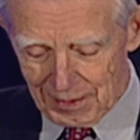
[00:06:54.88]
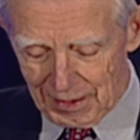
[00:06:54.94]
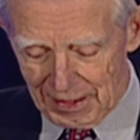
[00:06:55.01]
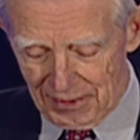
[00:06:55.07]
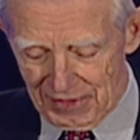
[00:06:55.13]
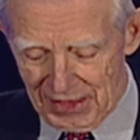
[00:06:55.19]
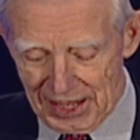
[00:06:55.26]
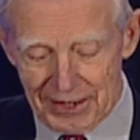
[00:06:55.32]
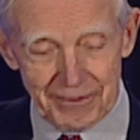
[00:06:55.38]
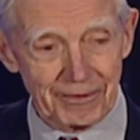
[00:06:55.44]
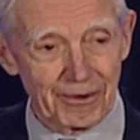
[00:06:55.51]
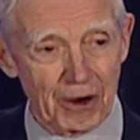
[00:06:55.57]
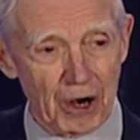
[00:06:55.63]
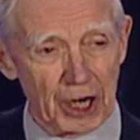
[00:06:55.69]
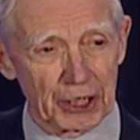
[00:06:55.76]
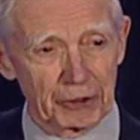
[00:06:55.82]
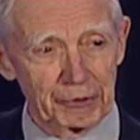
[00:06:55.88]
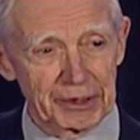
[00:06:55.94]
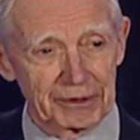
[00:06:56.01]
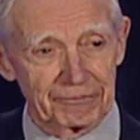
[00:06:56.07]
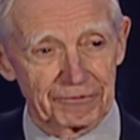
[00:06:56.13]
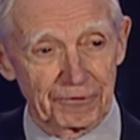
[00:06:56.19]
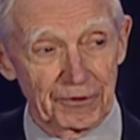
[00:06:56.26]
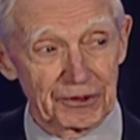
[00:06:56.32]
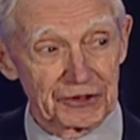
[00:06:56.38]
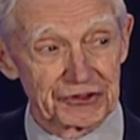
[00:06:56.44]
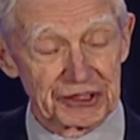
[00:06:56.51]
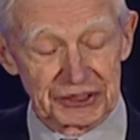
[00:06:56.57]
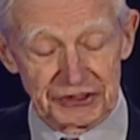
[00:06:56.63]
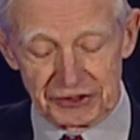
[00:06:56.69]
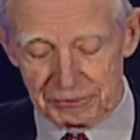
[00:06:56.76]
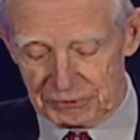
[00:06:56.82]
And then arguing for the
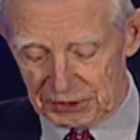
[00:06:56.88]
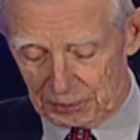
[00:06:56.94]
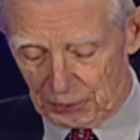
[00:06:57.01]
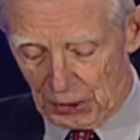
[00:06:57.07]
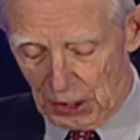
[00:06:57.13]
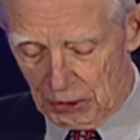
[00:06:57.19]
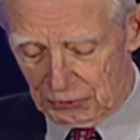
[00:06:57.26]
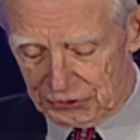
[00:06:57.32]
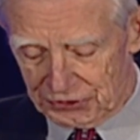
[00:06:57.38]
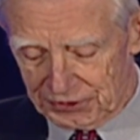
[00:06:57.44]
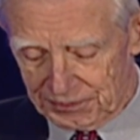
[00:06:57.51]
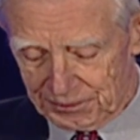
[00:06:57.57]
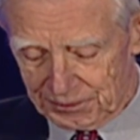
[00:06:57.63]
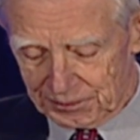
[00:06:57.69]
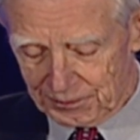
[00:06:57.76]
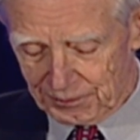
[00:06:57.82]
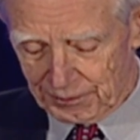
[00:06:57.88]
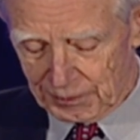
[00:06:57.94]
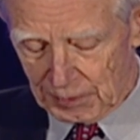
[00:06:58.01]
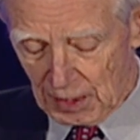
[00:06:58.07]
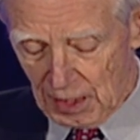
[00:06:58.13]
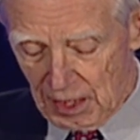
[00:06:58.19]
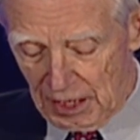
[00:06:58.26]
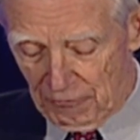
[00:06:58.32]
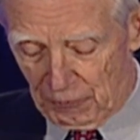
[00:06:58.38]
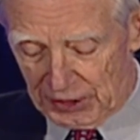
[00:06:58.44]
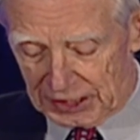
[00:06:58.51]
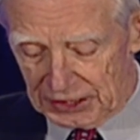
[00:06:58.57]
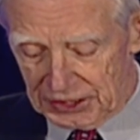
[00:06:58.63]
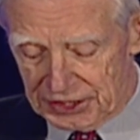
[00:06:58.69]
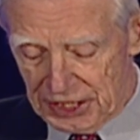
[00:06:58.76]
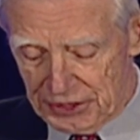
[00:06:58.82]
systems approach. If we
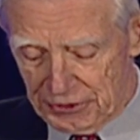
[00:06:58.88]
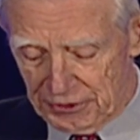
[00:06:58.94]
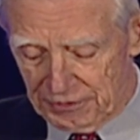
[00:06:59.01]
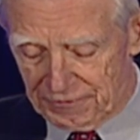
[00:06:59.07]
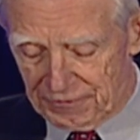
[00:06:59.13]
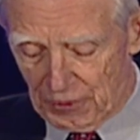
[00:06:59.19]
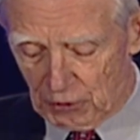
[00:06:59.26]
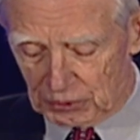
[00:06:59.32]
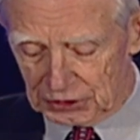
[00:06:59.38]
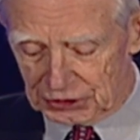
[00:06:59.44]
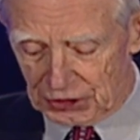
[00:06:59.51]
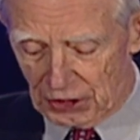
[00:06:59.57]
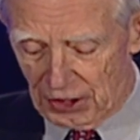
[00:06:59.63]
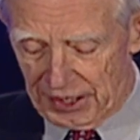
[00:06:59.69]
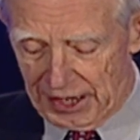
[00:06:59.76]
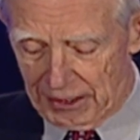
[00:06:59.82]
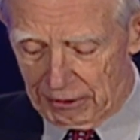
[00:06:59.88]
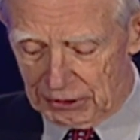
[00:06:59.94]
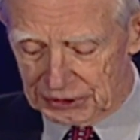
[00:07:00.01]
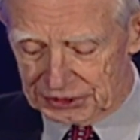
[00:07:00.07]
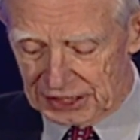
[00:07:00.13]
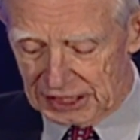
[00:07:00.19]
continue to focus on errors